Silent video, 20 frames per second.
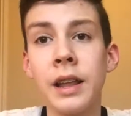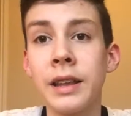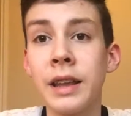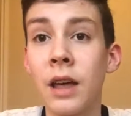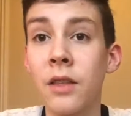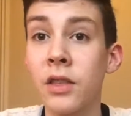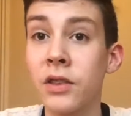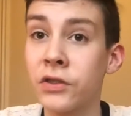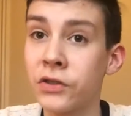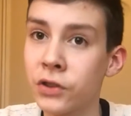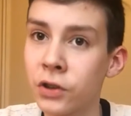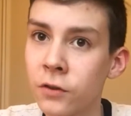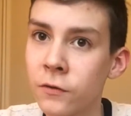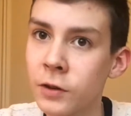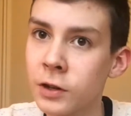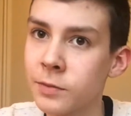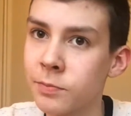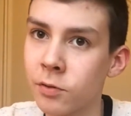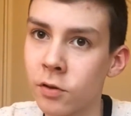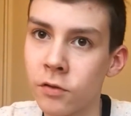Now the
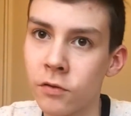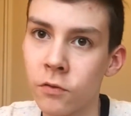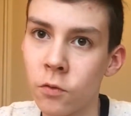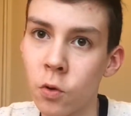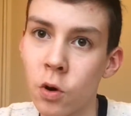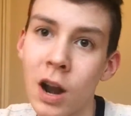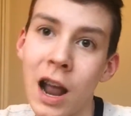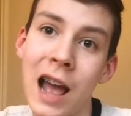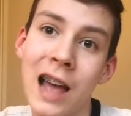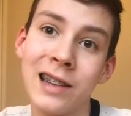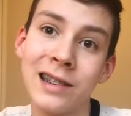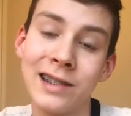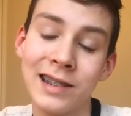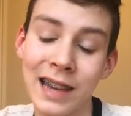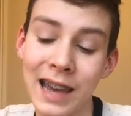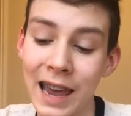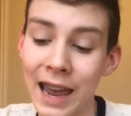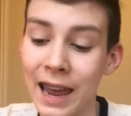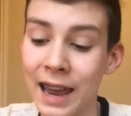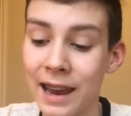Surface Pro 4 has
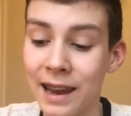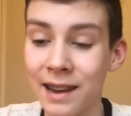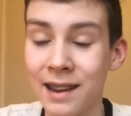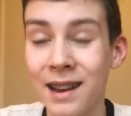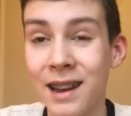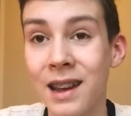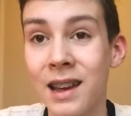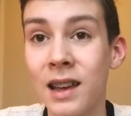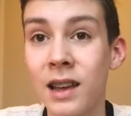a